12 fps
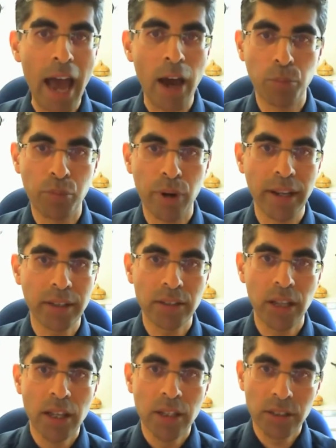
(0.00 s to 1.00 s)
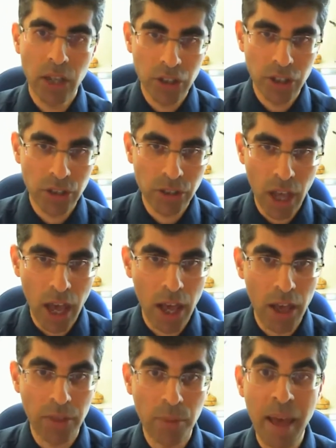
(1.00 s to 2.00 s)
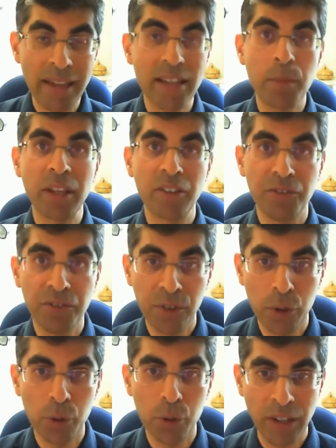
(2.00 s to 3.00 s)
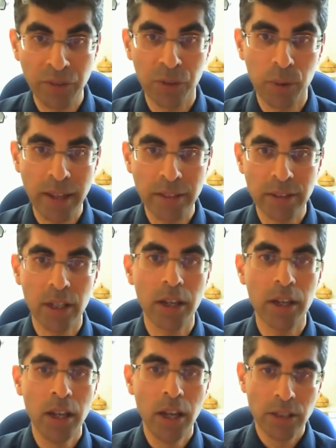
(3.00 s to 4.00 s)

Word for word: outbreaks such as uh, the pandemic flu, influenza,